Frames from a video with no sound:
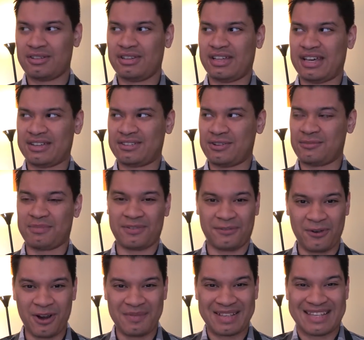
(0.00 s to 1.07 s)
Like, to her
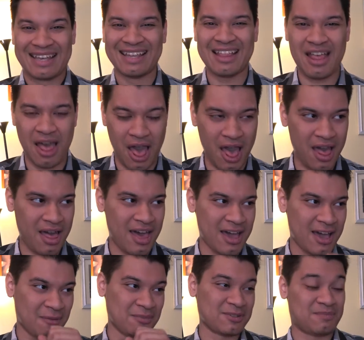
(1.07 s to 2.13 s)
performance.
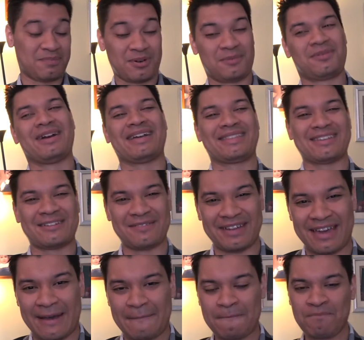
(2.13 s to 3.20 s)
I almost broke right there, but
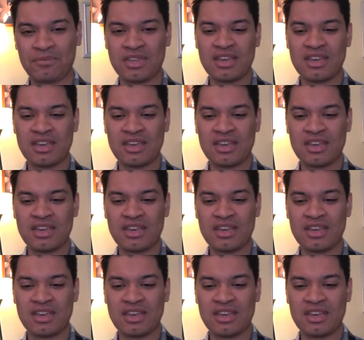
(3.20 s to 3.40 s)
yeah.